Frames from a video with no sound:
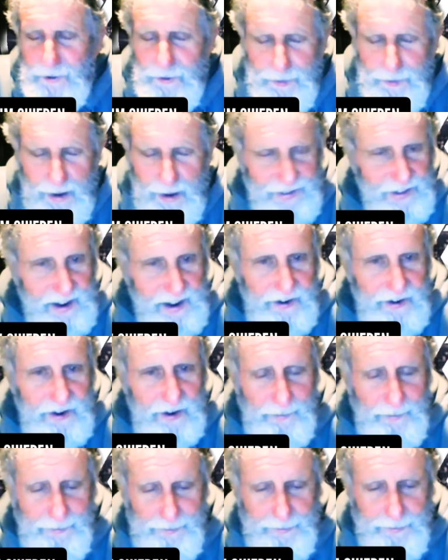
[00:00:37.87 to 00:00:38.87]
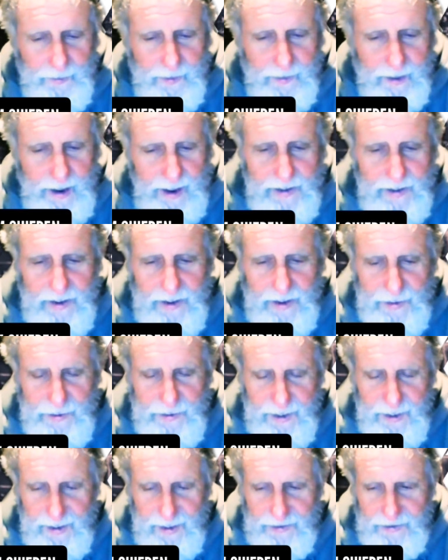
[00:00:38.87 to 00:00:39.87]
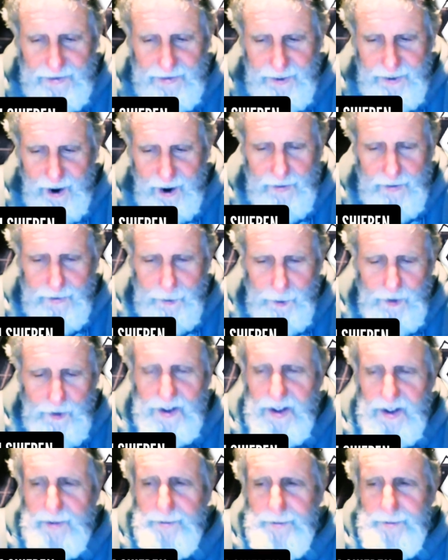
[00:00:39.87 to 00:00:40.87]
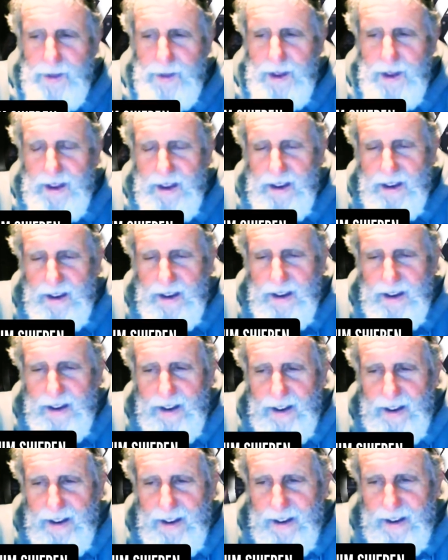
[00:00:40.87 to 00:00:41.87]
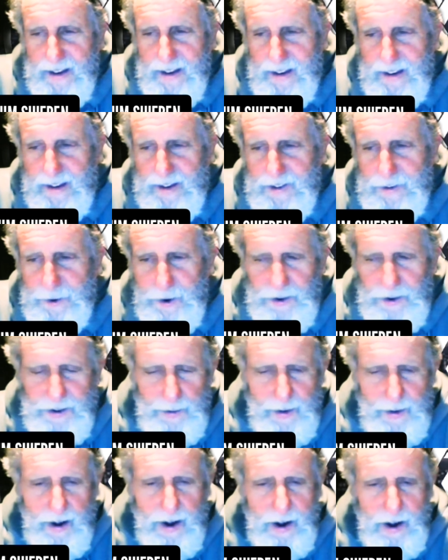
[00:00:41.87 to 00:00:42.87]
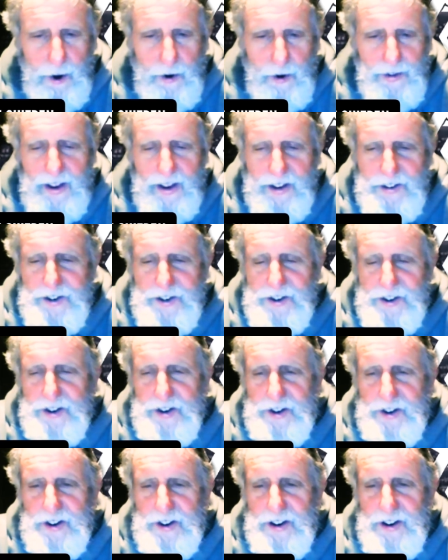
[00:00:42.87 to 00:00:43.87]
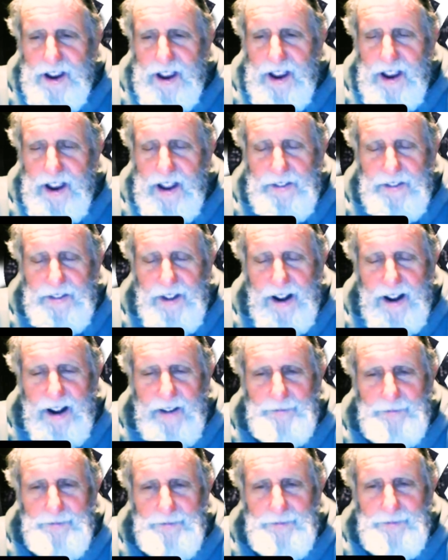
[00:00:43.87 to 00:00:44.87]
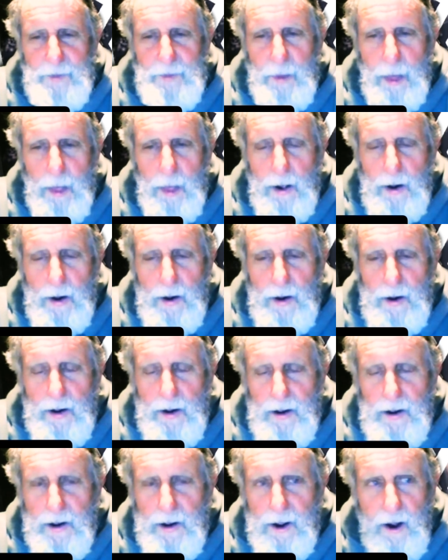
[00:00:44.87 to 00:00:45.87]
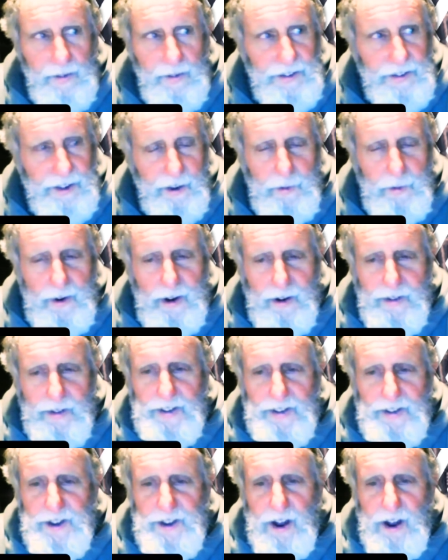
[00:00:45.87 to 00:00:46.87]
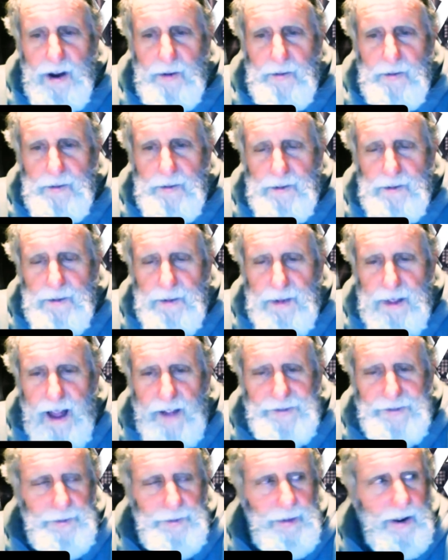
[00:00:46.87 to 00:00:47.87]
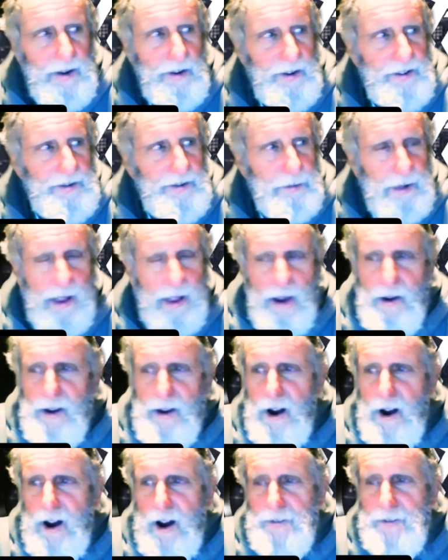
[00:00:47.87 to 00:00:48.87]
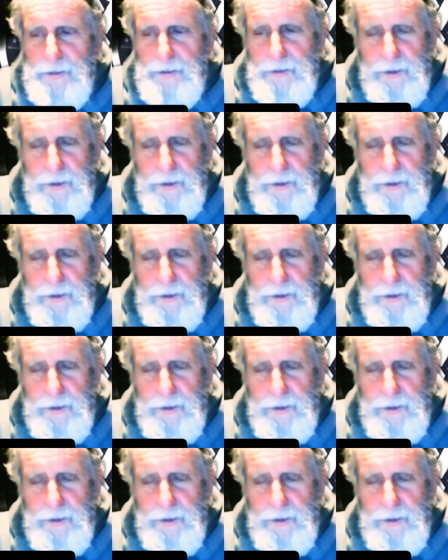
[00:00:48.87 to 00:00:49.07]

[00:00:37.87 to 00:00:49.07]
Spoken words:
bus station in the heart of Jerusalem. Jerusalem Kodesh, and all of a sudden we hear this loudspeakers blaring off